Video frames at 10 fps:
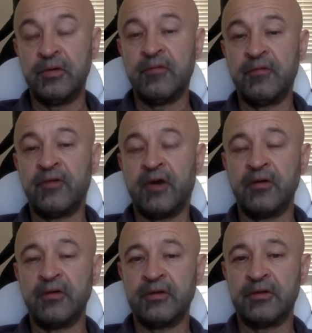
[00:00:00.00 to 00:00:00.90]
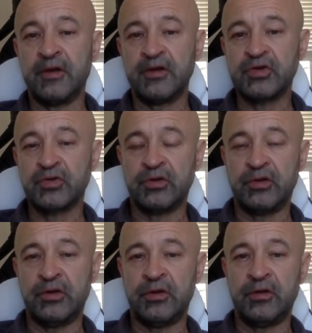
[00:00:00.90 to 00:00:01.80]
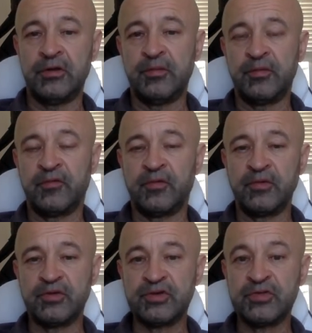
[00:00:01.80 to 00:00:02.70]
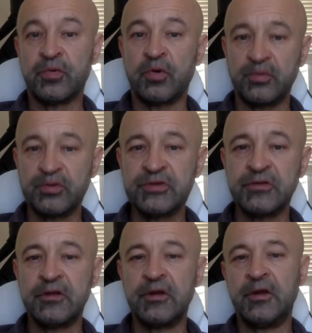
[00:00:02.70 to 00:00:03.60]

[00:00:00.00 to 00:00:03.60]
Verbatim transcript: we found that actually the performance is promising